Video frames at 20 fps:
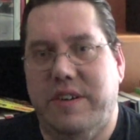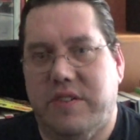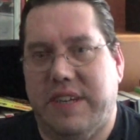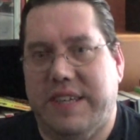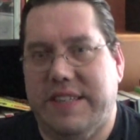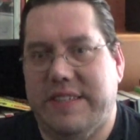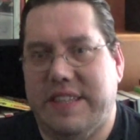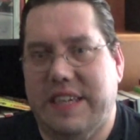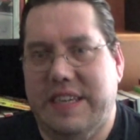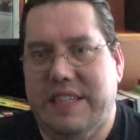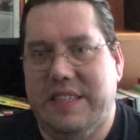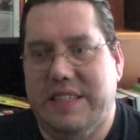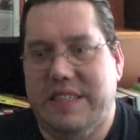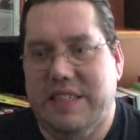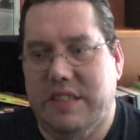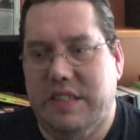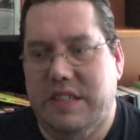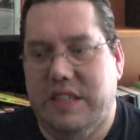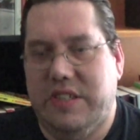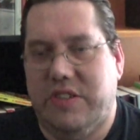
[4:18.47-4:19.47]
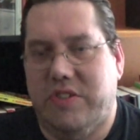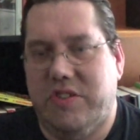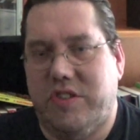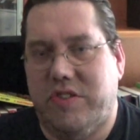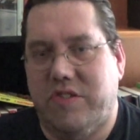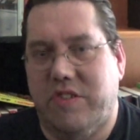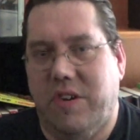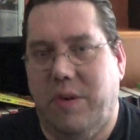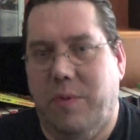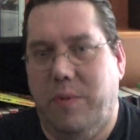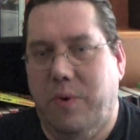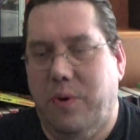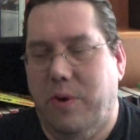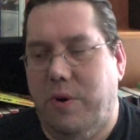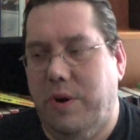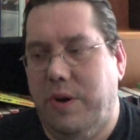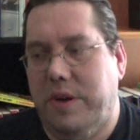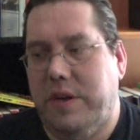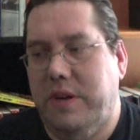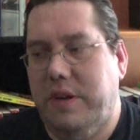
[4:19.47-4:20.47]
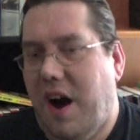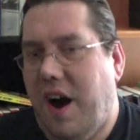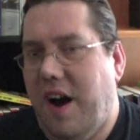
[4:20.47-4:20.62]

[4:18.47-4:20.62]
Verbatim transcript: translated literature award.